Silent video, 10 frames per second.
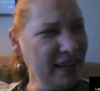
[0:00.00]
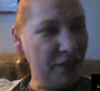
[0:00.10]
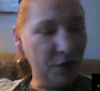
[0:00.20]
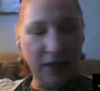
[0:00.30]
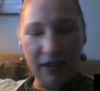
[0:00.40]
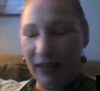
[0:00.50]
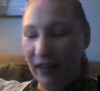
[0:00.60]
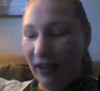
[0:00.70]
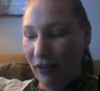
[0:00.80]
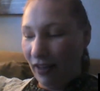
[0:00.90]
you hit the
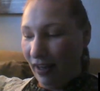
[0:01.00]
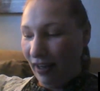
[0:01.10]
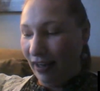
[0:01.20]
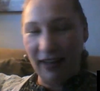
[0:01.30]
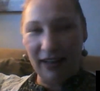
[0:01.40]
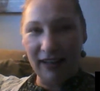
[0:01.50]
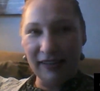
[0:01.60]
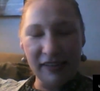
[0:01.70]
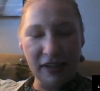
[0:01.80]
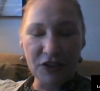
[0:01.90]
nail on the head that
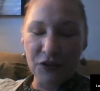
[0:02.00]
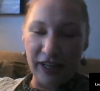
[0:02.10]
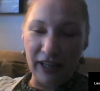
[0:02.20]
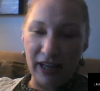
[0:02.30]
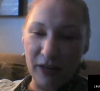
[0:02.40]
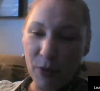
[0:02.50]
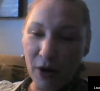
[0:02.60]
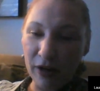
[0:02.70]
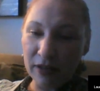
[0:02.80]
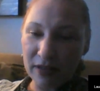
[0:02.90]
it's the training
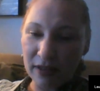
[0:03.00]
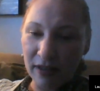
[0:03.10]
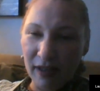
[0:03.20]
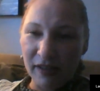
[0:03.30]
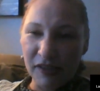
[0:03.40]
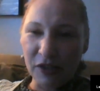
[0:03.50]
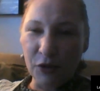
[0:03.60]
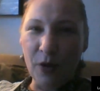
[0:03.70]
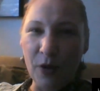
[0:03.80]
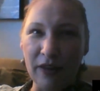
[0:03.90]
part. So
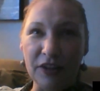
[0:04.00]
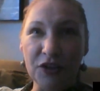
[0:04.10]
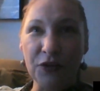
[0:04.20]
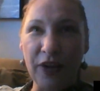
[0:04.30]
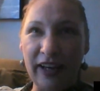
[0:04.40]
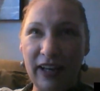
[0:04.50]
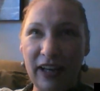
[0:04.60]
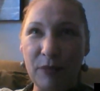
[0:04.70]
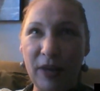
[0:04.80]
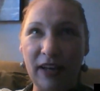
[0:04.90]
while the
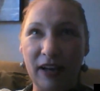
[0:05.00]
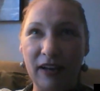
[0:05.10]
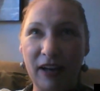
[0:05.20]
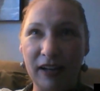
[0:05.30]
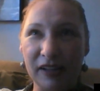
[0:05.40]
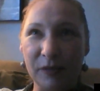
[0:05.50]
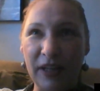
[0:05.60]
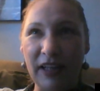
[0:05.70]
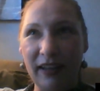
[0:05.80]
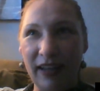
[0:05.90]
training may not cost
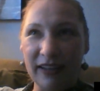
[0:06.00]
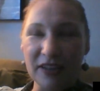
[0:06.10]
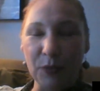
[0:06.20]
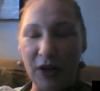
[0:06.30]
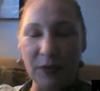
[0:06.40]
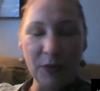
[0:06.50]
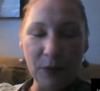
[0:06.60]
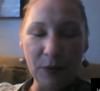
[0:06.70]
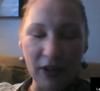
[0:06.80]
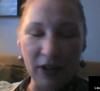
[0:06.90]
money, like to bring
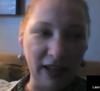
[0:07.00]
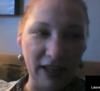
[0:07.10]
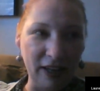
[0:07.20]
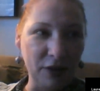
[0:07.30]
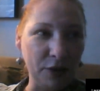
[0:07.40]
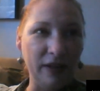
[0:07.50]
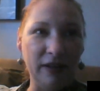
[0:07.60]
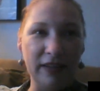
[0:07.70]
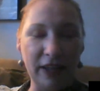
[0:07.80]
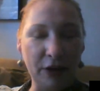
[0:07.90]
people in or,
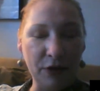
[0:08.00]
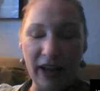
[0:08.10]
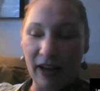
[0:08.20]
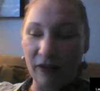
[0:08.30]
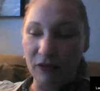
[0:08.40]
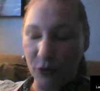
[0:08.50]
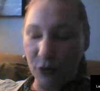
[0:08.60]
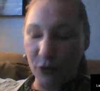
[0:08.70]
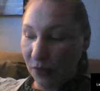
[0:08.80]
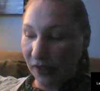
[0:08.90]
to have
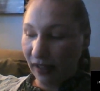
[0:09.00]
groups,